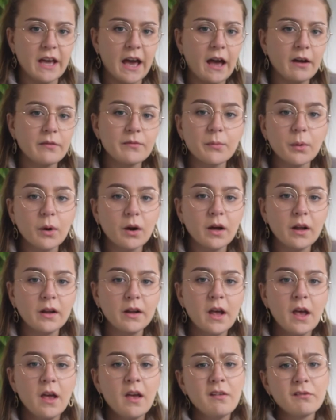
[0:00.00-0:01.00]
have
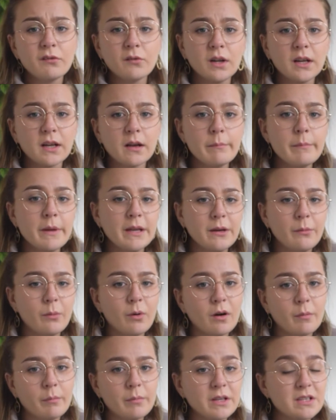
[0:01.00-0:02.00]
one. I've got like a mini
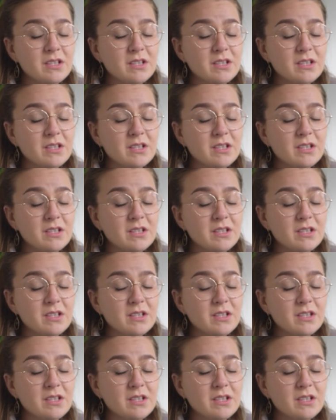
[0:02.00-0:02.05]
one, but it